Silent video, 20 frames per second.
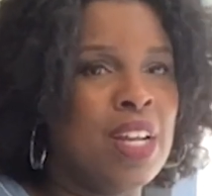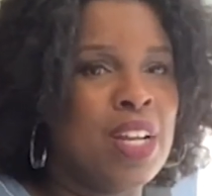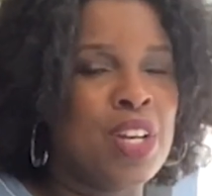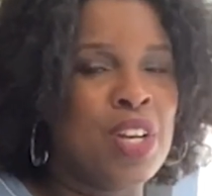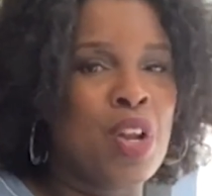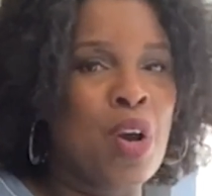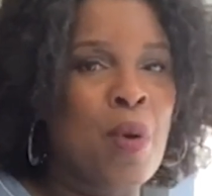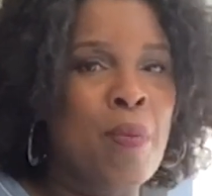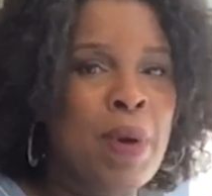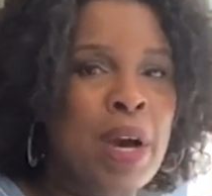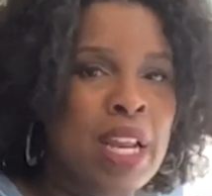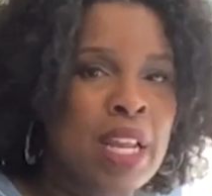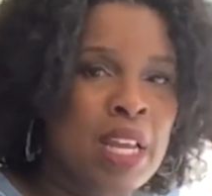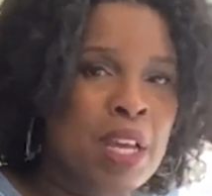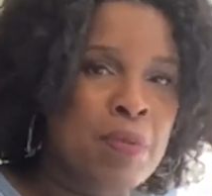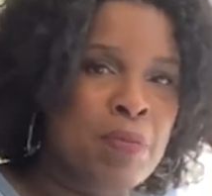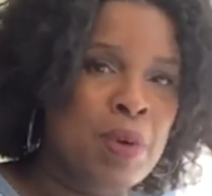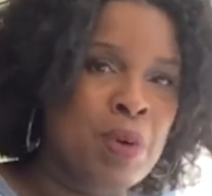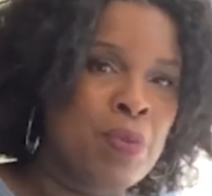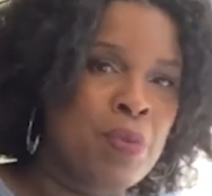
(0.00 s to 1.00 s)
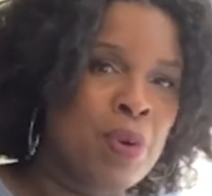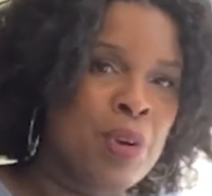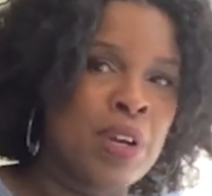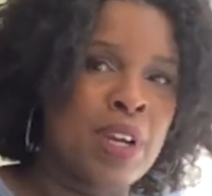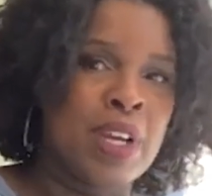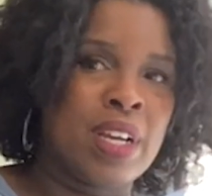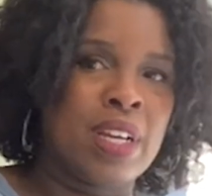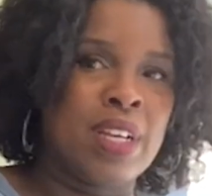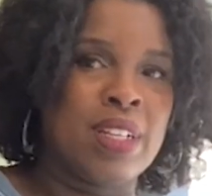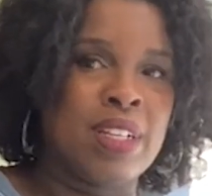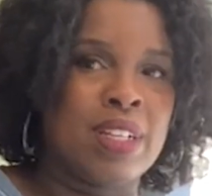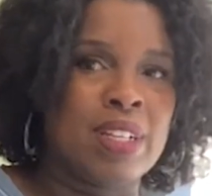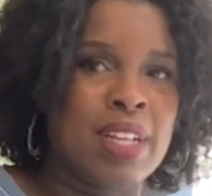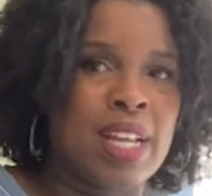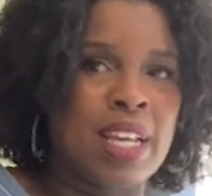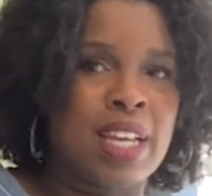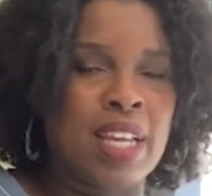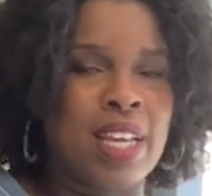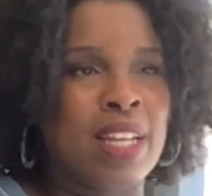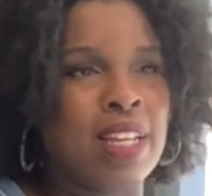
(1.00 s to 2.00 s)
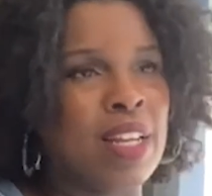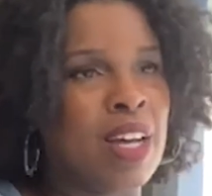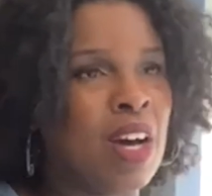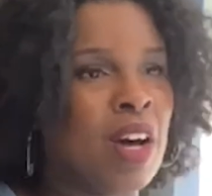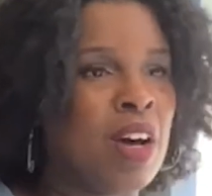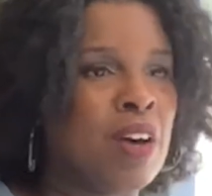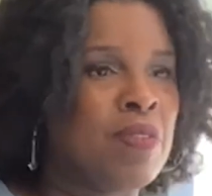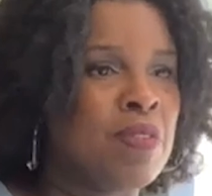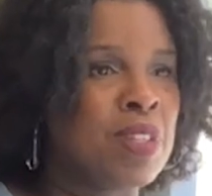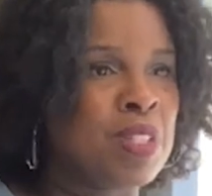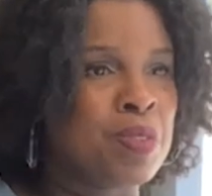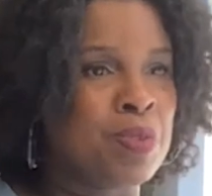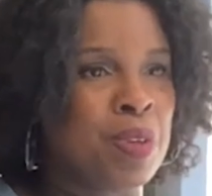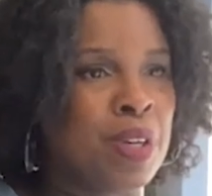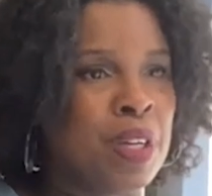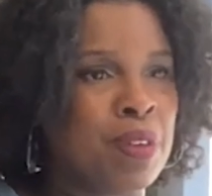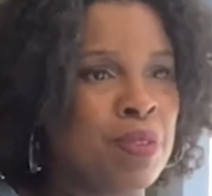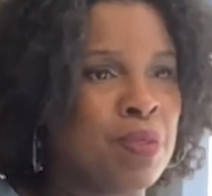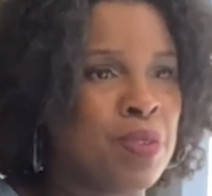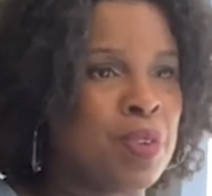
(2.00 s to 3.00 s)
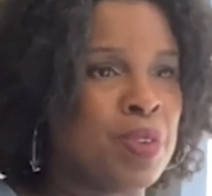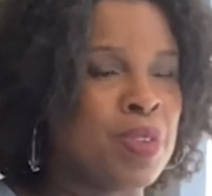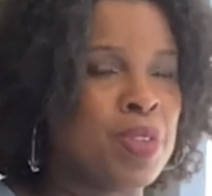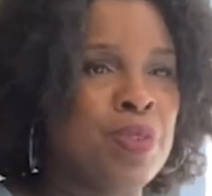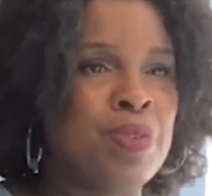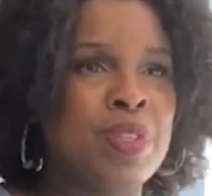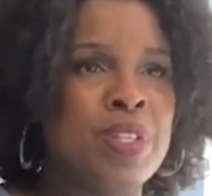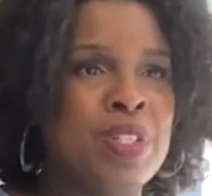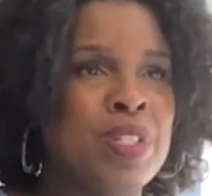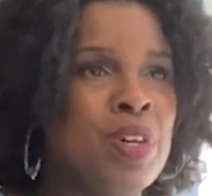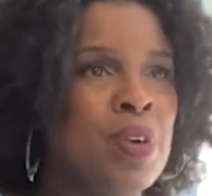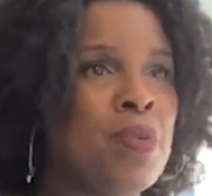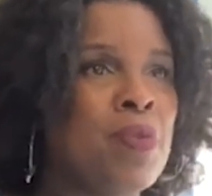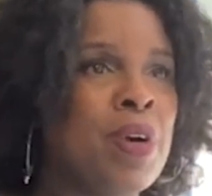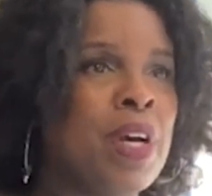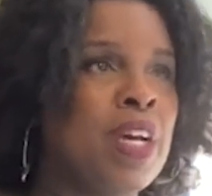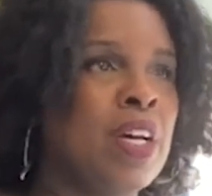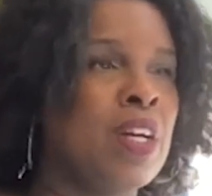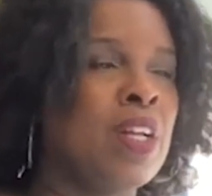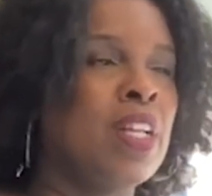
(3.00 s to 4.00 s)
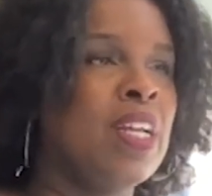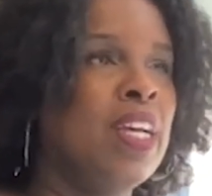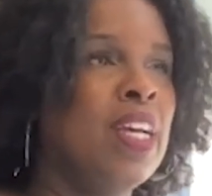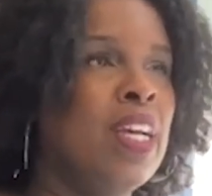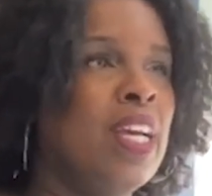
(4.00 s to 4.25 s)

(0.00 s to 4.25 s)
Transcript: Nobody had been working like in the office. We were doing so well.